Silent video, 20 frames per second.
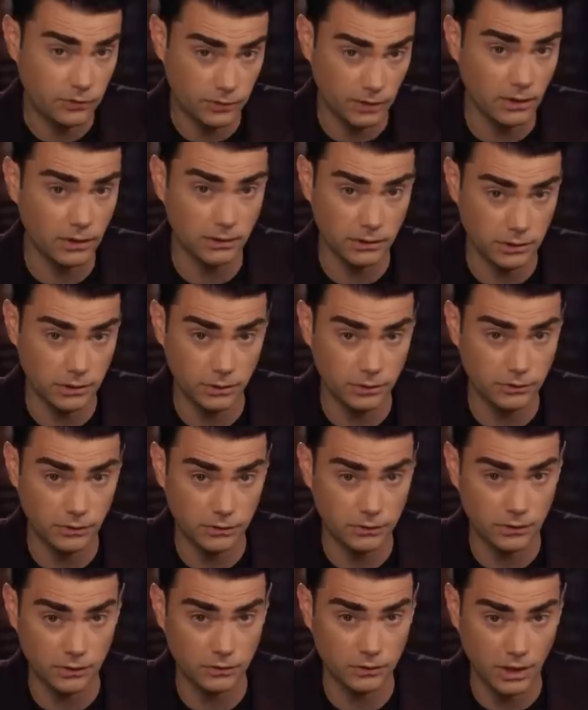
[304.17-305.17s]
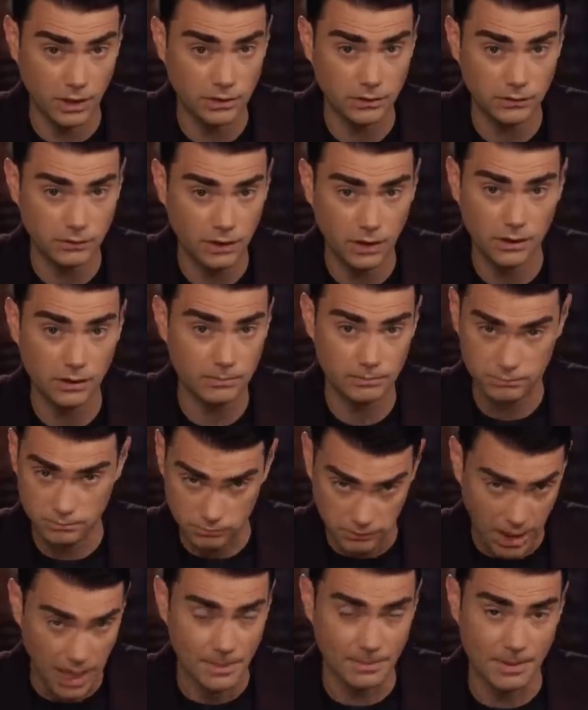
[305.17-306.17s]
still uses Genucel.
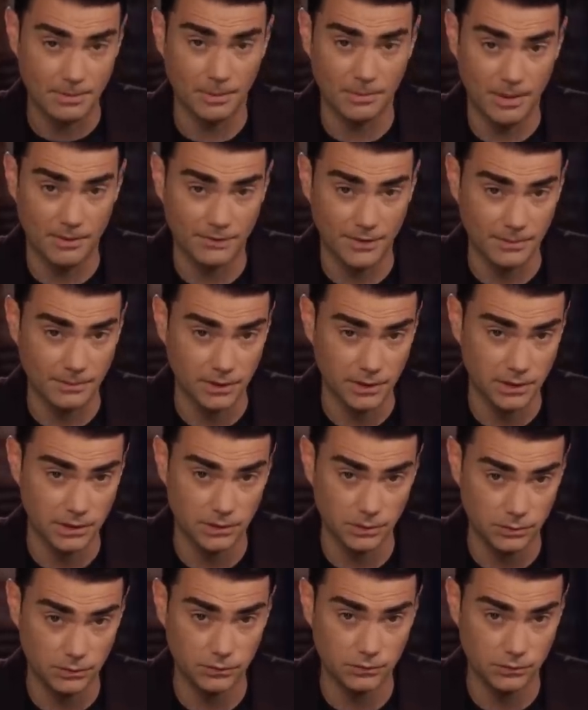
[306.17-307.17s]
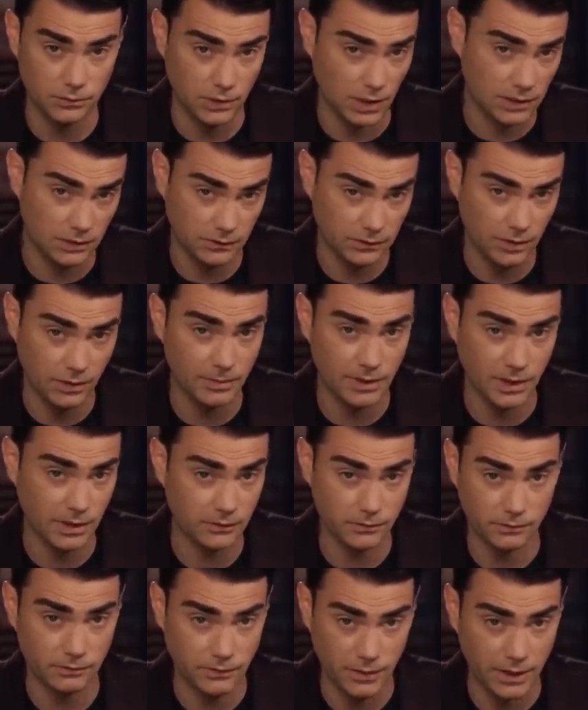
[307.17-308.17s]
A lot of people in my family use Genucel
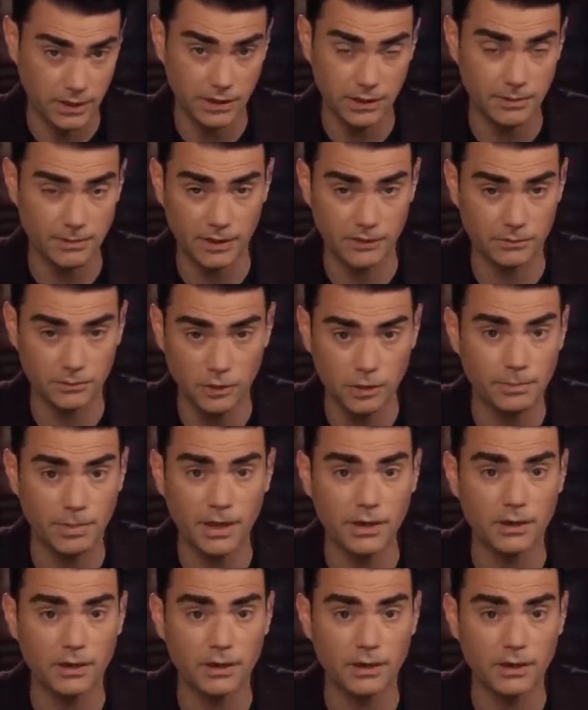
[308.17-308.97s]
because, frankly, it makes them look